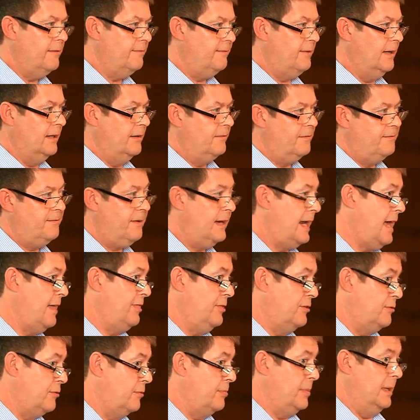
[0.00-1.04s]

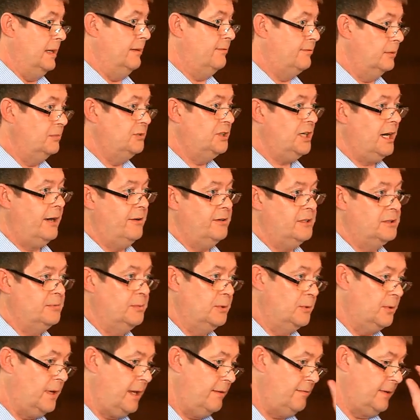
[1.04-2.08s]
philanthropy, from
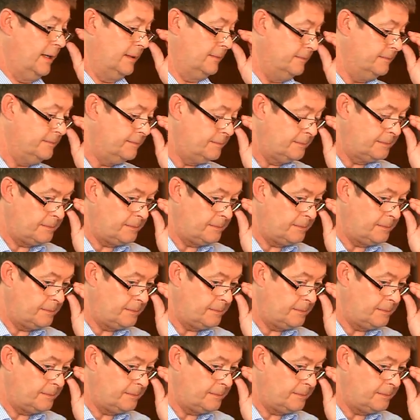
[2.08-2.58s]
charitable giving.